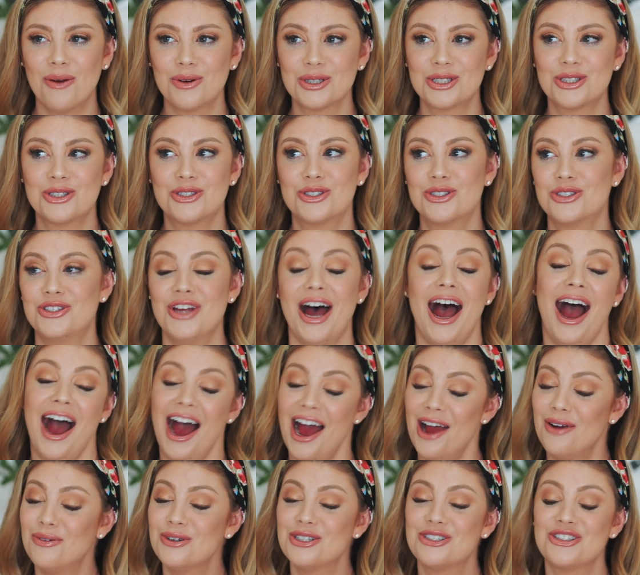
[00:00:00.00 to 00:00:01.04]
I was
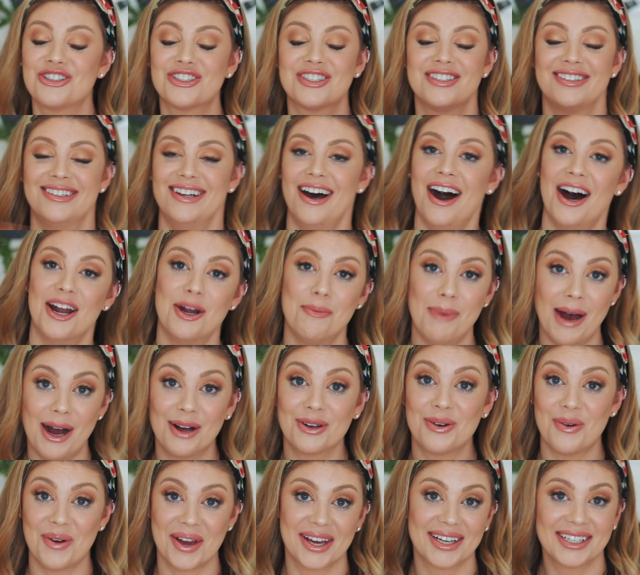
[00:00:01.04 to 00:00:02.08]
I was just not
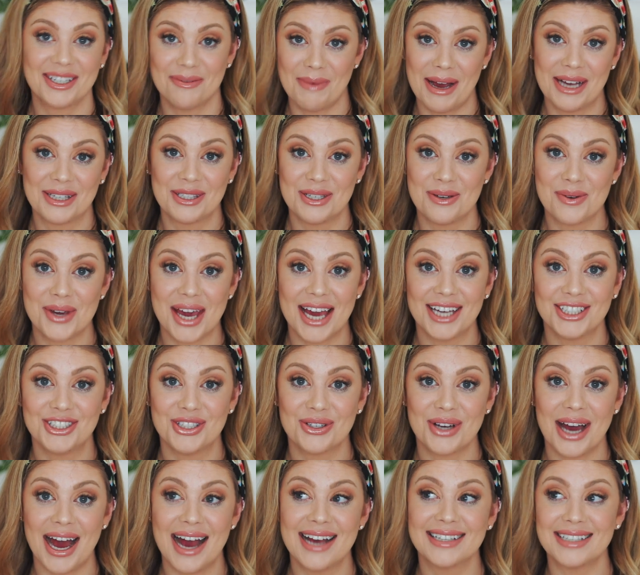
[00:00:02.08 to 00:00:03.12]
about going into my suitcase,
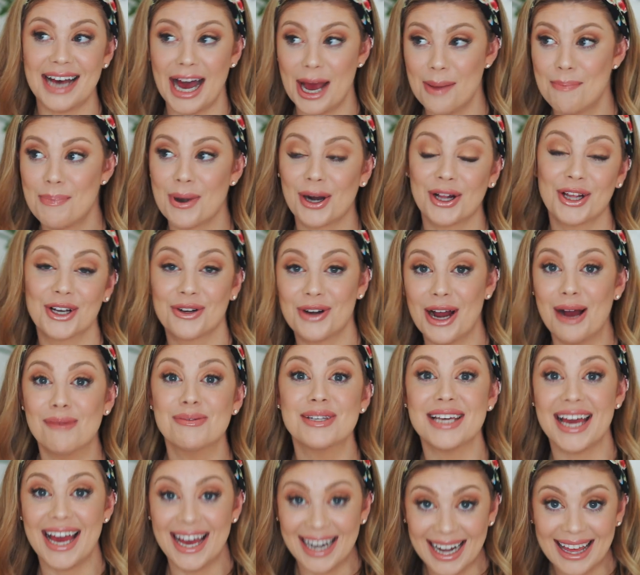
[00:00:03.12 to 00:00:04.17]
you guys. I barely
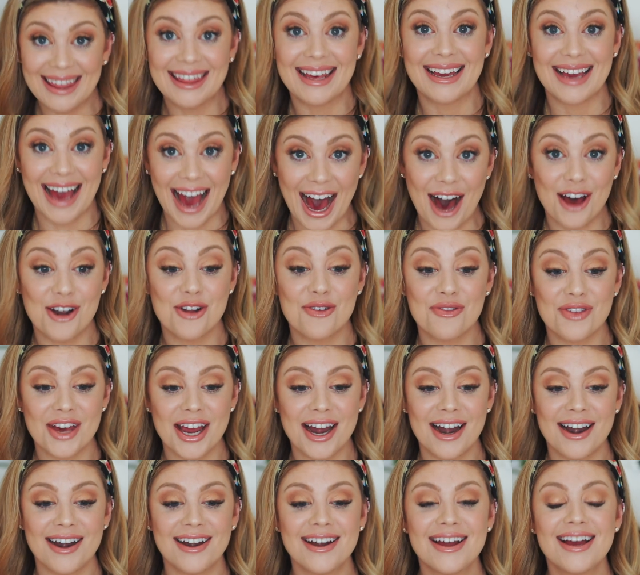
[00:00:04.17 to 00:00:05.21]
grabbed anything out of
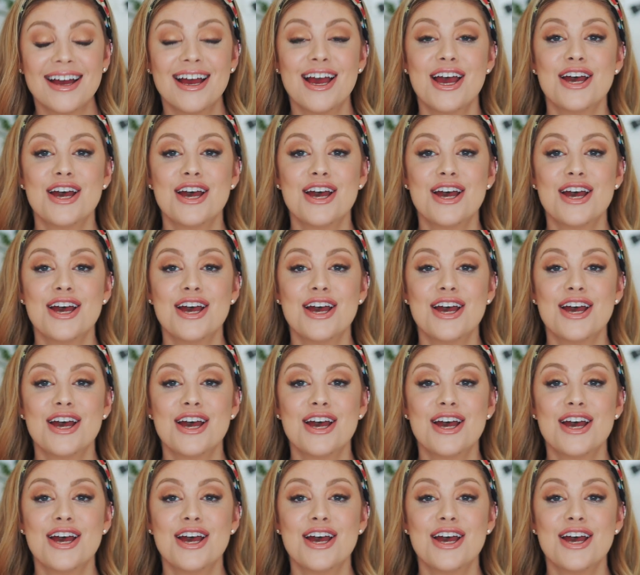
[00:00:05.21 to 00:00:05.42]
there.